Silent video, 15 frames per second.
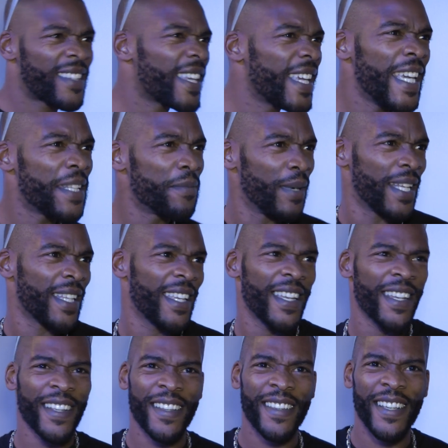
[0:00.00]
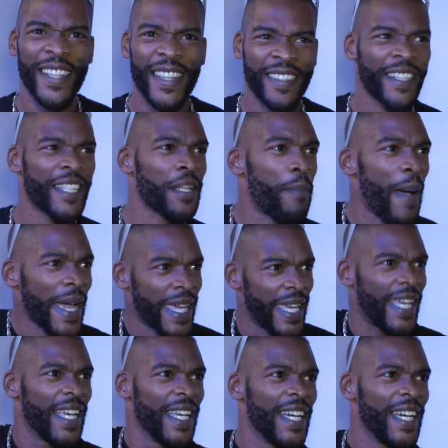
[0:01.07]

Seed, man. You know what I'm saying? Still in the packet.